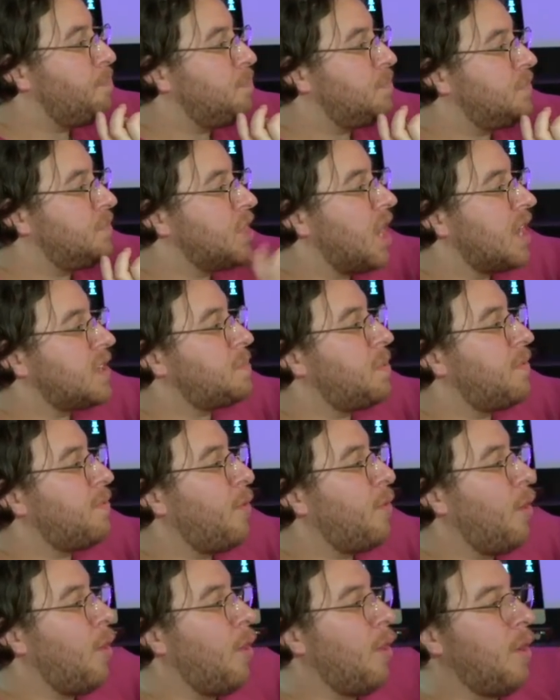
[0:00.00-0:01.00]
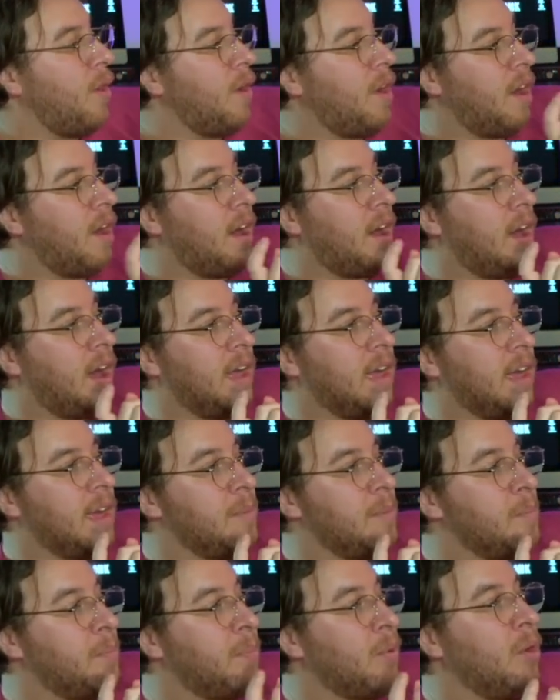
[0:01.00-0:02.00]
just before I
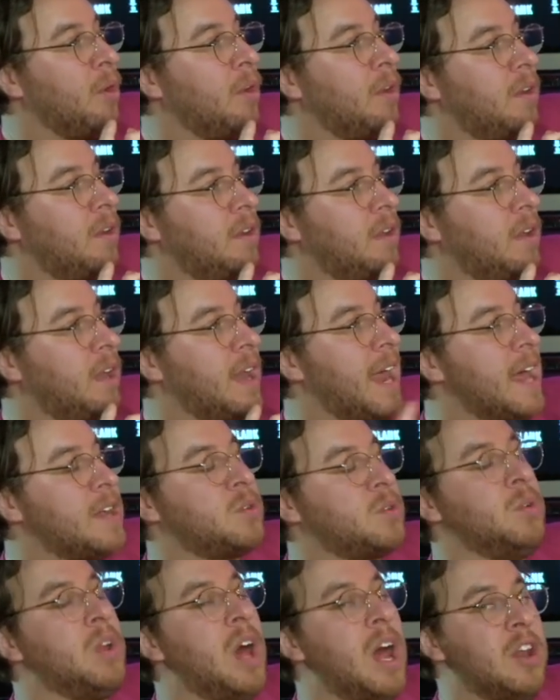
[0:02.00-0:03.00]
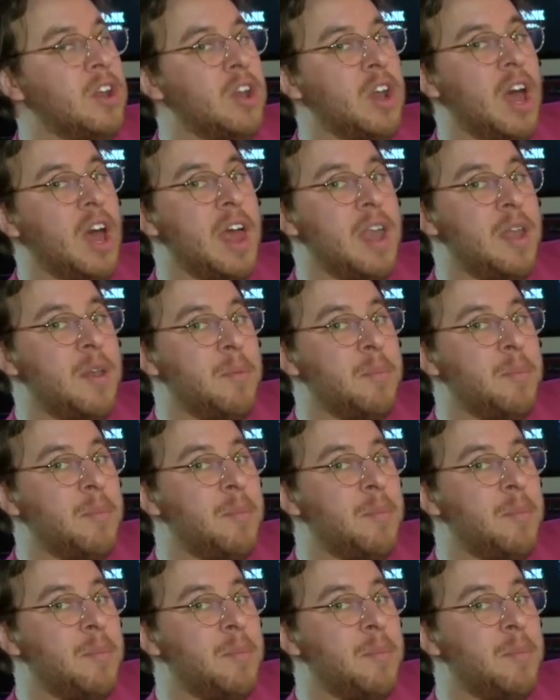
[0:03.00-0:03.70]
bought an actual 909,